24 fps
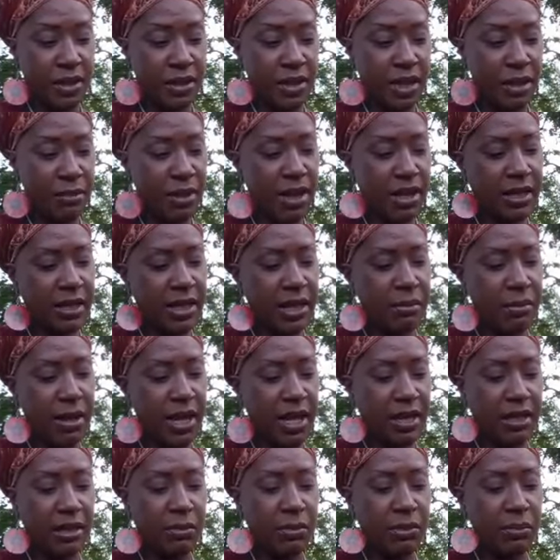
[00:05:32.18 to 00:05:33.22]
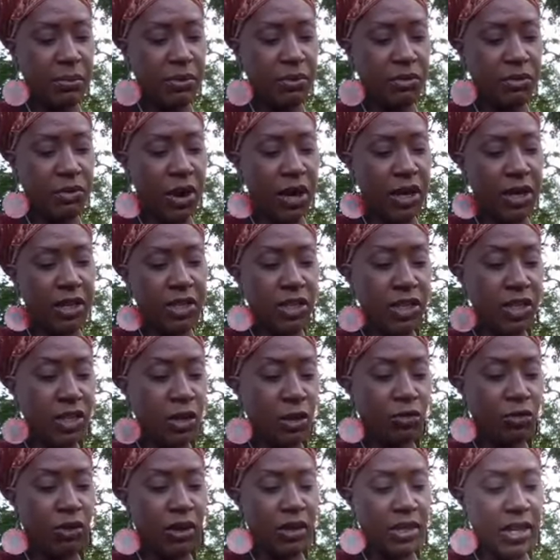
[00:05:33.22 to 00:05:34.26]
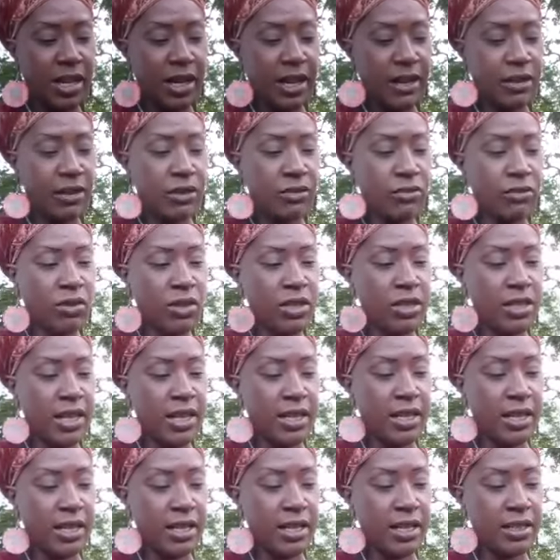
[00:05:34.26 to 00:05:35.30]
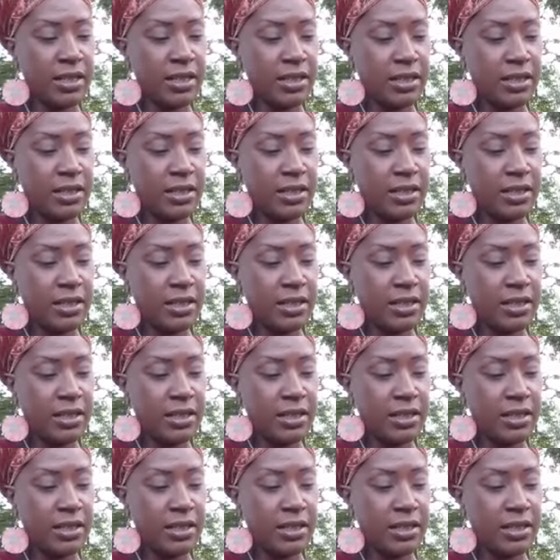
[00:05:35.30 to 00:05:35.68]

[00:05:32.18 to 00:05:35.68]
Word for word: They make they make before I could just go run down run down the list.